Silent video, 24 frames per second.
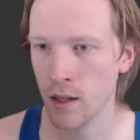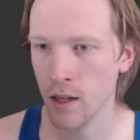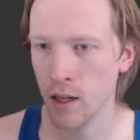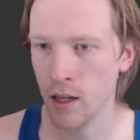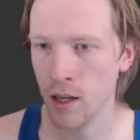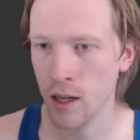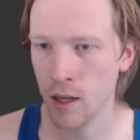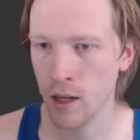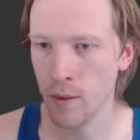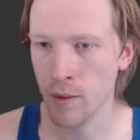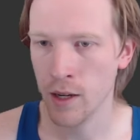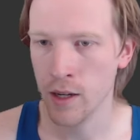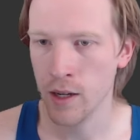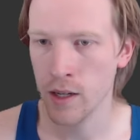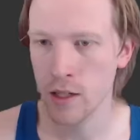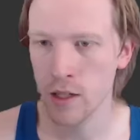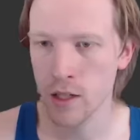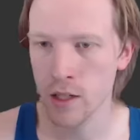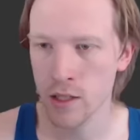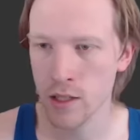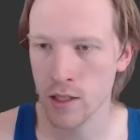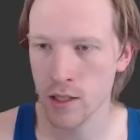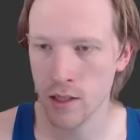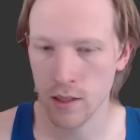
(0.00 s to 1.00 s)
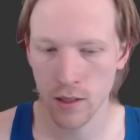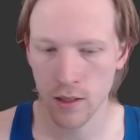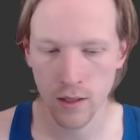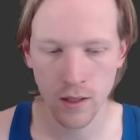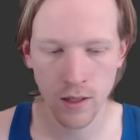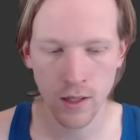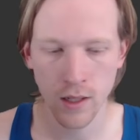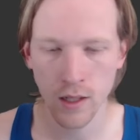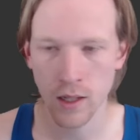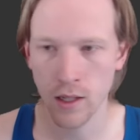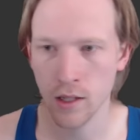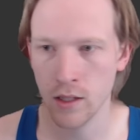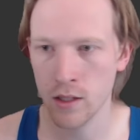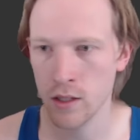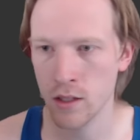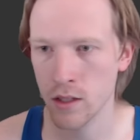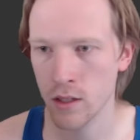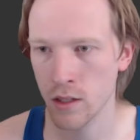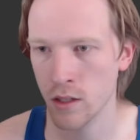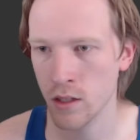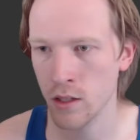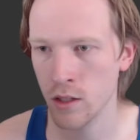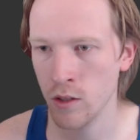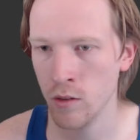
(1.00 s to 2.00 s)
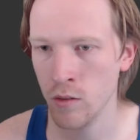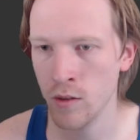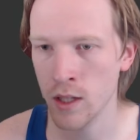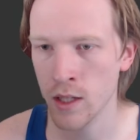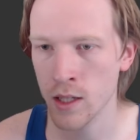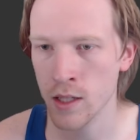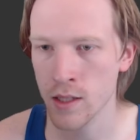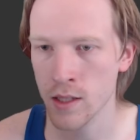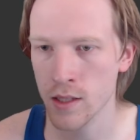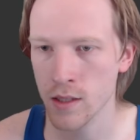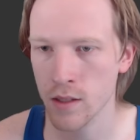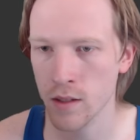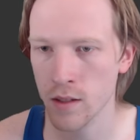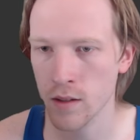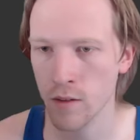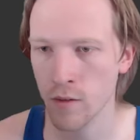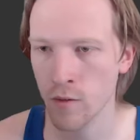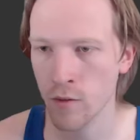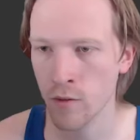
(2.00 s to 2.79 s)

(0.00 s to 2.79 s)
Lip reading: I'm gonna just do this